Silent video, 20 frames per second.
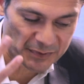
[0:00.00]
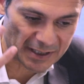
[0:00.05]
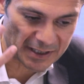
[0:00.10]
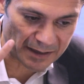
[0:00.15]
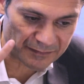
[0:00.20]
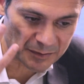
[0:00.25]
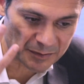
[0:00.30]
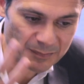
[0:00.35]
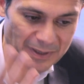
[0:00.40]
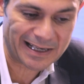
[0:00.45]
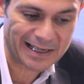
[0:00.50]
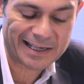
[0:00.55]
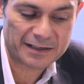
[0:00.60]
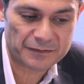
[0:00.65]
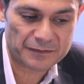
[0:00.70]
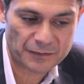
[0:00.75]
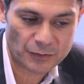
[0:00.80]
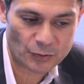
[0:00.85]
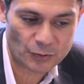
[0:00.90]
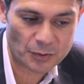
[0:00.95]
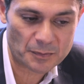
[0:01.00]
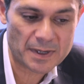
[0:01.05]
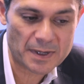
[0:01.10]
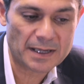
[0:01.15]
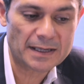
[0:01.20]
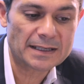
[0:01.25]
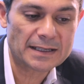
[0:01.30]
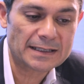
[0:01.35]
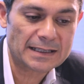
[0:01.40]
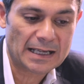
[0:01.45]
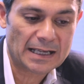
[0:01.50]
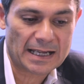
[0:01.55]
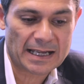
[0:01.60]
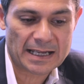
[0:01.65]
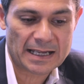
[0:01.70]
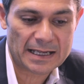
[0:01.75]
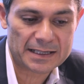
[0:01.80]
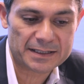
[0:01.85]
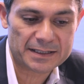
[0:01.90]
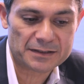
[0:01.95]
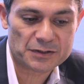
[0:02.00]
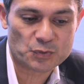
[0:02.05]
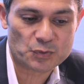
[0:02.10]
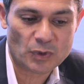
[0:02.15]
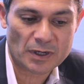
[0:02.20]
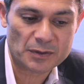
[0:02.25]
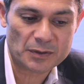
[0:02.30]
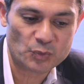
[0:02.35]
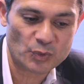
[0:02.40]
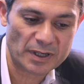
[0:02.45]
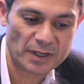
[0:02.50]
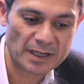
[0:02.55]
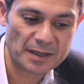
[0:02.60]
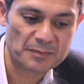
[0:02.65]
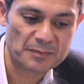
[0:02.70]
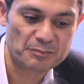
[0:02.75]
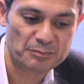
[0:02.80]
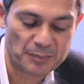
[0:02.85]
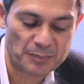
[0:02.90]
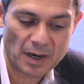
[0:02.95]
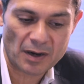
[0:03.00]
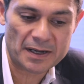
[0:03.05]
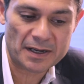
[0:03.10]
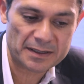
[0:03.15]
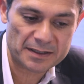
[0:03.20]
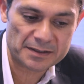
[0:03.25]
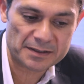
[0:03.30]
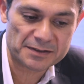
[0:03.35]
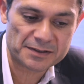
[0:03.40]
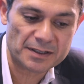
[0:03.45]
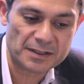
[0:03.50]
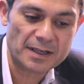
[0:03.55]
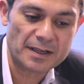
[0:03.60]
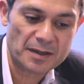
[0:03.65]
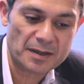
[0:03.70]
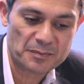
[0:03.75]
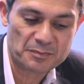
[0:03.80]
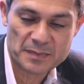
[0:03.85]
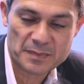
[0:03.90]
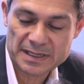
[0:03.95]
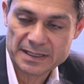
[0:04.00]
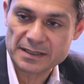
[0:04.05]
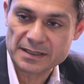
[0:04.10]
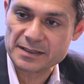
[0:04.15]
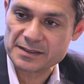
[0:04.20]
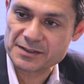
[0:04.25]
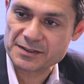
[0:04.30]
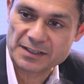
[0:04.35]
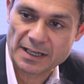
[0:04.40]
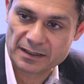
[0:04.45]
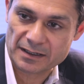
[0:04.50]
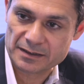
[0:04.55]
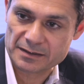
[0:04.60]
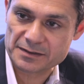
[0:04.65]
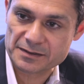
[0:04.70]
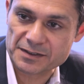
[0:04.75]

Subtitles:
we have a platform and it's one where buyers meet sellers.